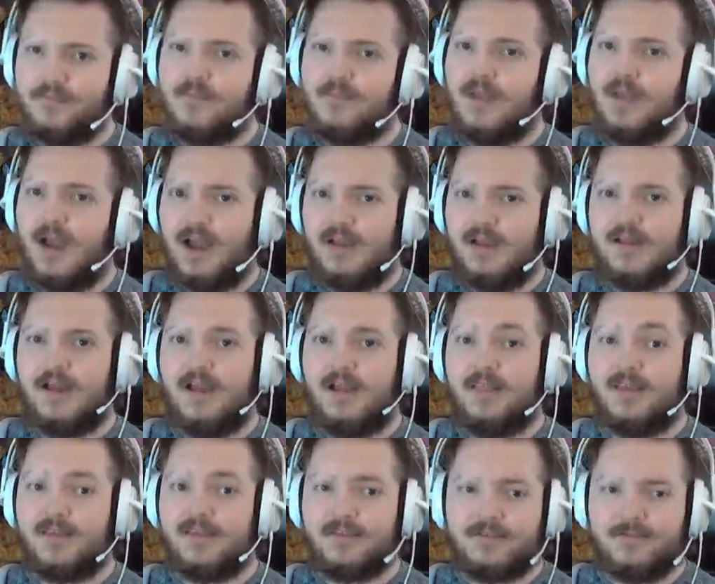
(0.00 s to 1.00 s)
I
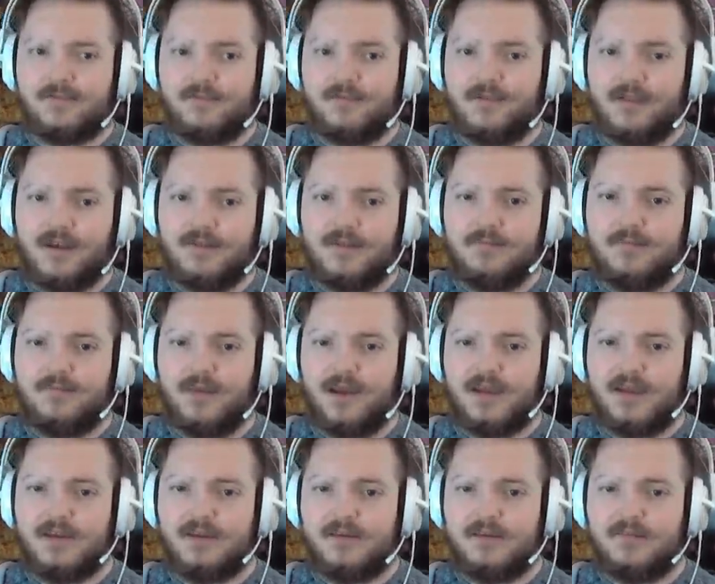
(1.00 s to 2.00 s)
like this one a lot.
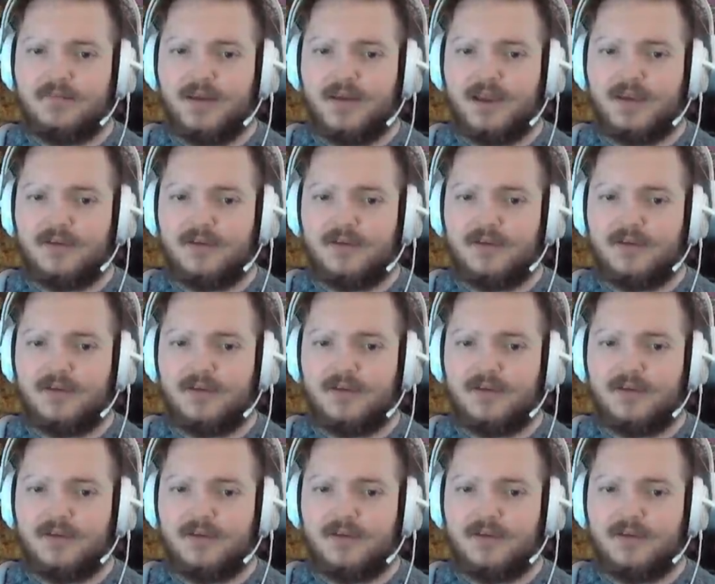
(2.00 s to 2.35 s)
My